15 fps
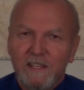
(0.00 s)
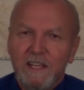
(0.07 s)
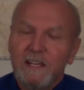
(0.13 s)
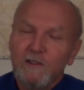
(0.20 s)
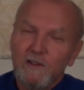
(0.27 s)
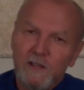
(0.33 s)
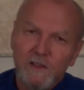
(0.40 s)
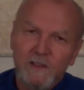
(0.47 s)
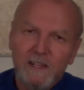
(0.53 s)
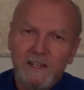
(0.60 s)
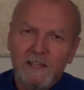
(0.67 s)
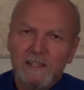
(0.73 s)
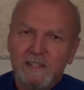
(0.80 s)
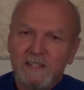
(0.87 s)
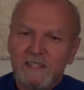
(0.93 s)
teaching
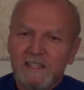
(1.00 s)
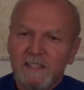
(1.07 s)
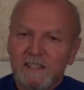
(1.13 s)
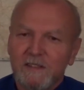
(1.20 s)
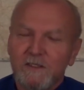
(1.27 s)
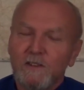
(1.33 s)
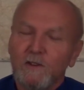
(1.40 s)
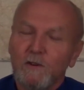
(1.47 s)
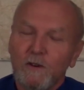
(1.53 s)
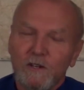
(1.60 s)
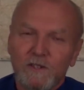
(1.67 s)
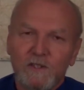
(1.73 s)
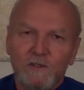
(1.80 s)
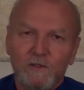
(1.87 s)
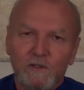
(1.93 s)
the
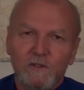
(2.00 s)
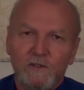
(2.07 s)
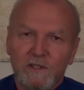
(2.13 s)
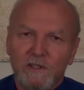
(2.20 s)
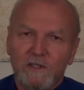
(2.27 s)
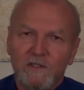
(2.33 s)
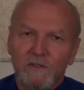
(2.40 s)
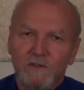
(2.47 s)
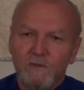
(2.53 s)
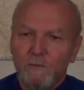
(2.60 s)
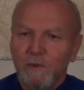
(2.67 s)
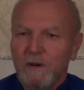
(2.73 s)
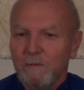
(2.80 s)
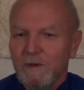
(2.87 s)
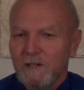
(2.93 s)
Yoga Sutras to
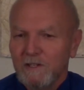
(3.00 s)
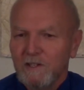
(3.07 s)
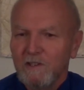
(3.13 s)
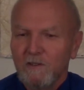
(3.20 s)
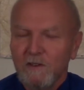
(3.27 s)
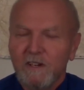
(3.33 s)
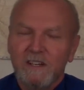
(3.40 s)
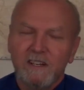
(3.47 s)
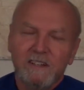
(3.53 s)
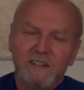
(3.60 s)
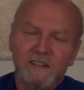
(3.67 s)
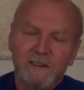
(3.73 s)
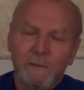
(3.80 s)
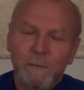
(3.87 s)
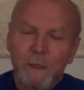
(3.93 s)
Paramahansa
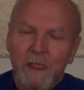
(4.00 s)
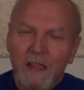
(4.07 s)
Yogananda,